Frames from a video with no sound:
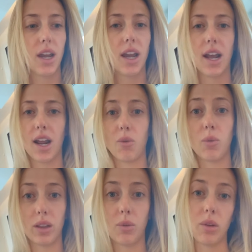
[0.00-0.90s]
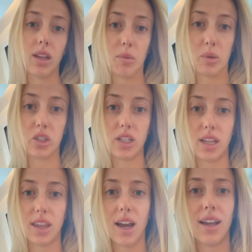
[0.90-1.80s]
And I really, really
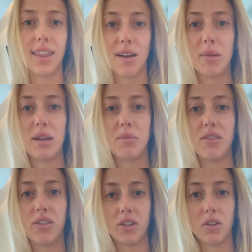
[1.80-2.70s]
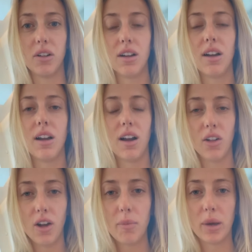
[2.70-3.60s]
appreciate that. And that made me feel a
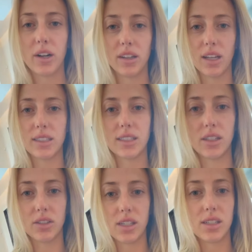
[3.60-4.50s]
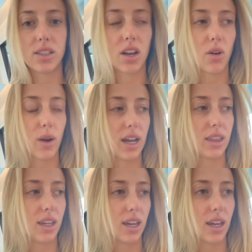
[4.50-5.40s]
lot better and less guilty. So I
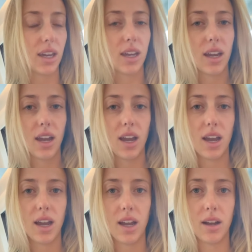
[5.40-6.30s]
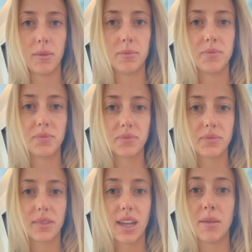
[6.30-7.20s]
think um,
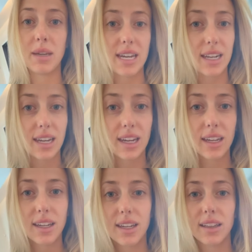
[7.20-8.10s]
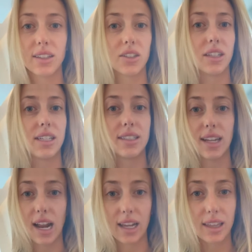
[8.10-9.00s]
him eating, he literally eats
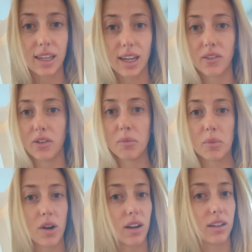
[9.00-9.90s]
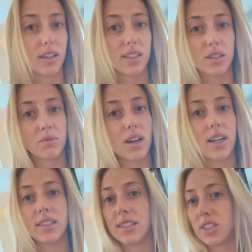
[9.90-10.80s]
anything from broccoli to
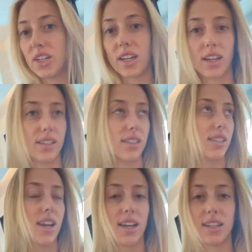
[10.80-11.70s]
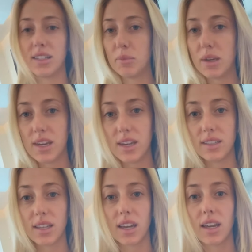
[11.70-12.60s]
rice to chicken to steak to peas.
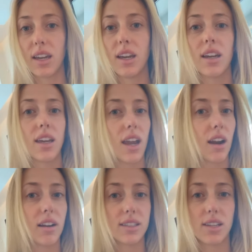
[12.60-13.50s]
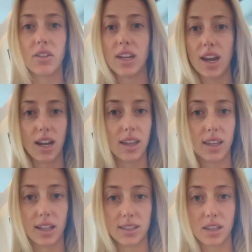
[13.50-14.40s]
Like carrots. He'll eat anything
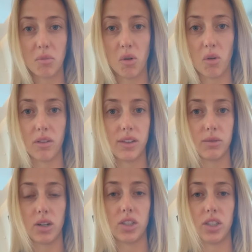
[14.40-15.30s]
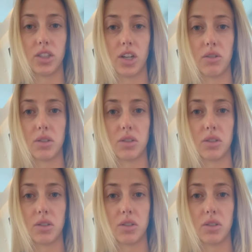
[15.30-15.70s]
that's in the bowl if he's watching a show.